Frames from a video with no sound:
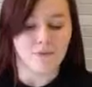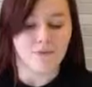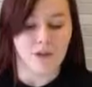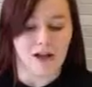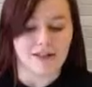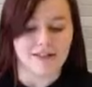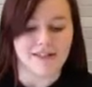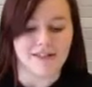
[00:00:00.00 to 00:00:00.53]

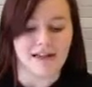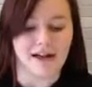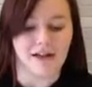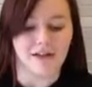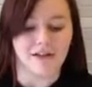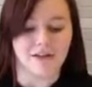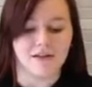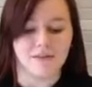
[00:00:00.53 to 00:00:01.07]
blood
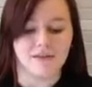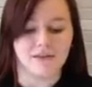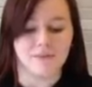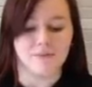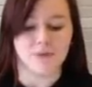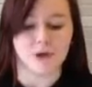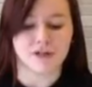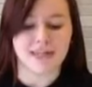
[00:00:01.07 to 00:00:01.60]
cell
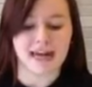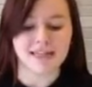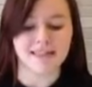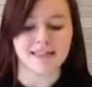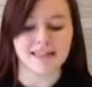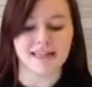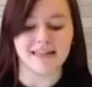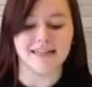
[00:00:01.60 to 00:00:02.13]

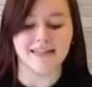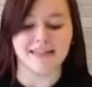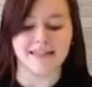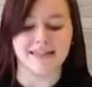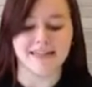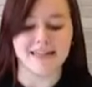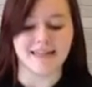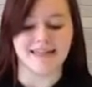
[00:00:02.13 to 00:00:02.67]
protects against
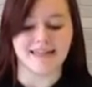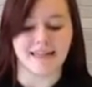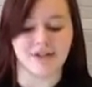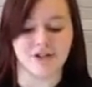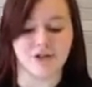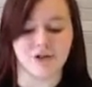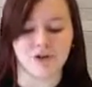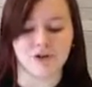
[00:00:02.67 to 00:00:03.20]
disease
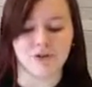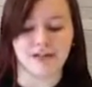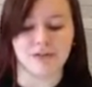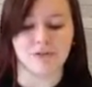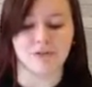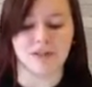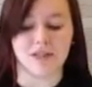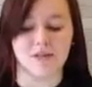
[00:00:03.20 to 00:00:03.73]
and
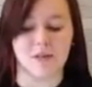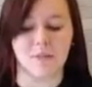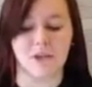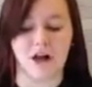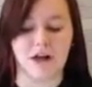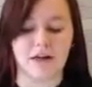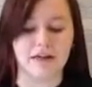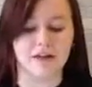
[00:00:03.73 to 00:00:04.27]
circulates within the
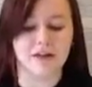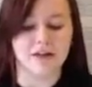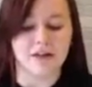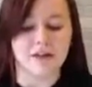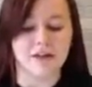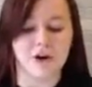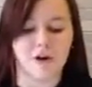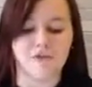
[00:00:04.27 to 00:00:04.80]
blood.
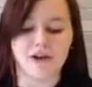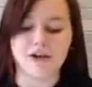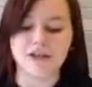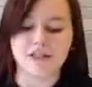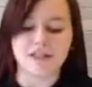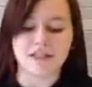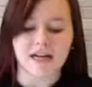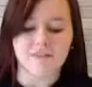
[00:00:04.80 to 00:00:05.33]
There are
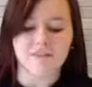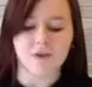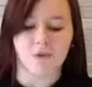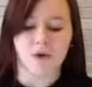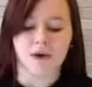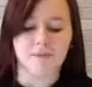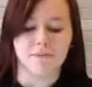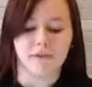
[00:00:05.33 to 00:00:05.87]
various types of
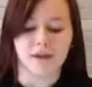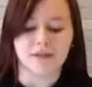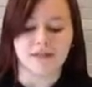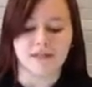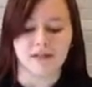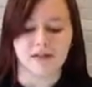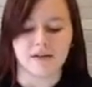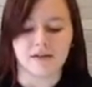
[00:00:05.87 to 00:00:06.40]
white blood
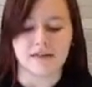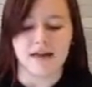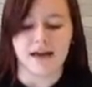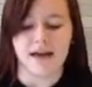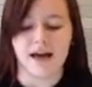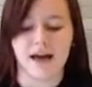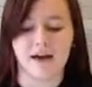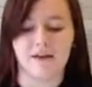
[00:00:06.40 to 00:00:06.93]
cells that
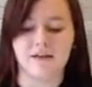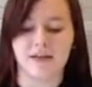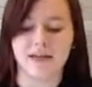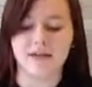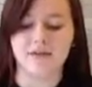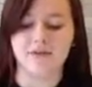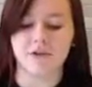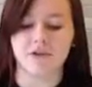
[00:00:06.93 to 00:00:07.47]
have
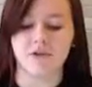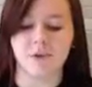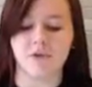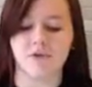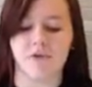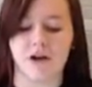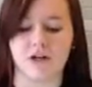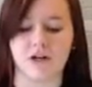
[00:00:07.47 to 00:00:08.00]
individual
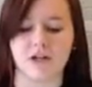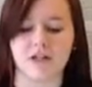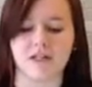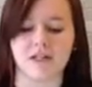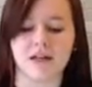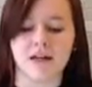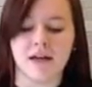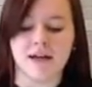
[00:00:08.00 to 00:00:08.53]
functions.
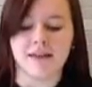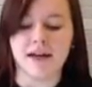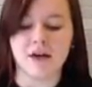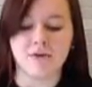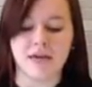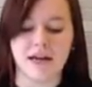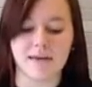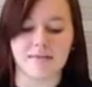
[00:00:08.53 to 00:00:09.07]

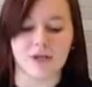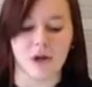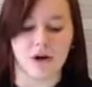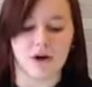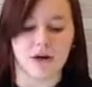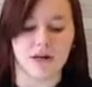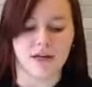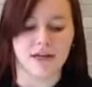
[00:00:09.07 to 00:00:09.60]
Their names
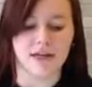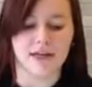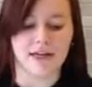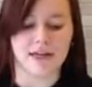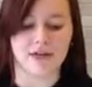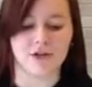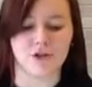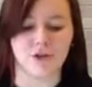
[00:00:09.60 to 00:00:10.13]
are
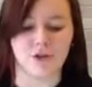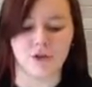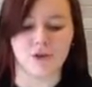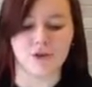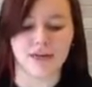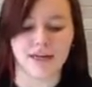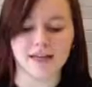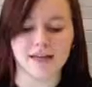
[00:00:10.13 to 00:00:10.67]

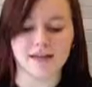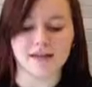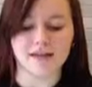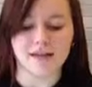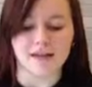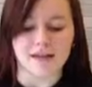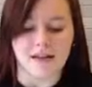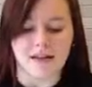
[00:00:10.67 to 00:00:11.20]
interleukins,
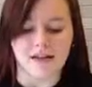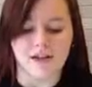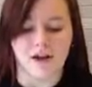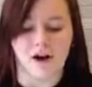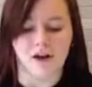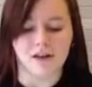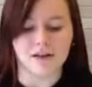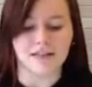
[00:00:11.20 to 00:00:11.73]

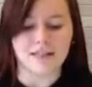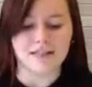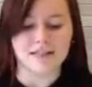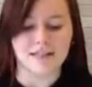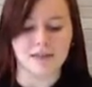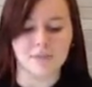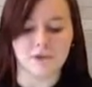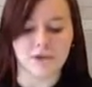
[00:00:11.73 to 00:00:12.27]

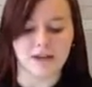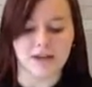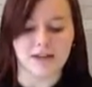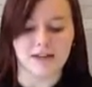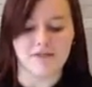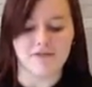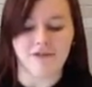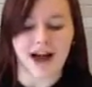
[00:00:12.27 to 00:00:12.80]

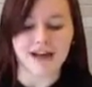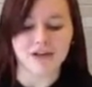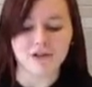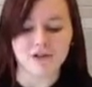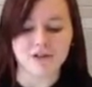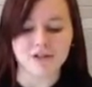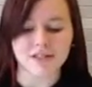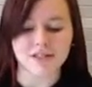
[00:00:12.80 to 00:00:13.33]
colony-stimulating
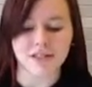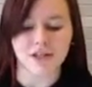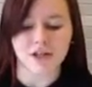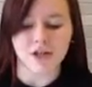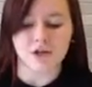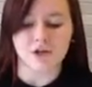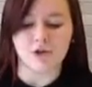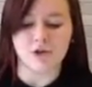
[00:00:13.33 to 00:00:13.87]
factors,
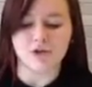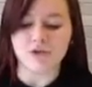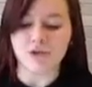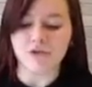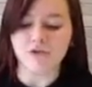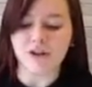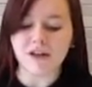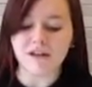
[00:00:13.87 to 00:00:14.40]

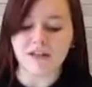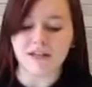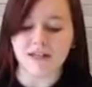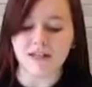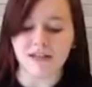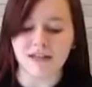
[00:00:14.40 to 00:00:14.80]
neutrophils,